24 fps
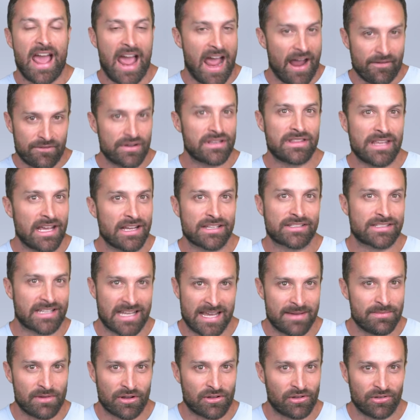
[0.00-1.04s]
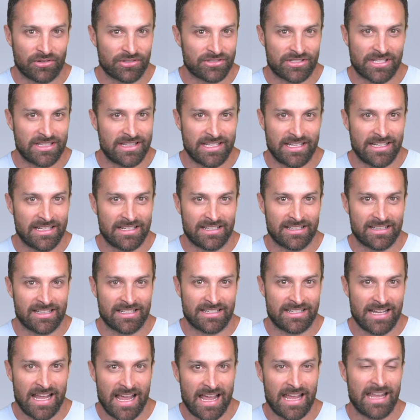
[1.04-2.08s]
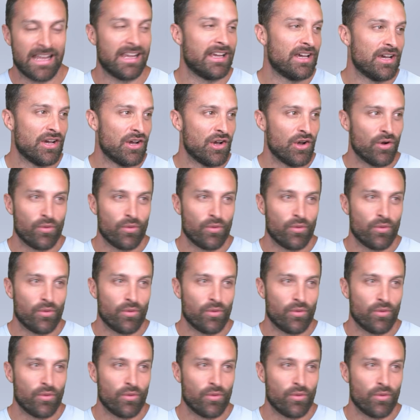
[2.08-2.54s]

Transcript: Everything's chemicals at the end of the day.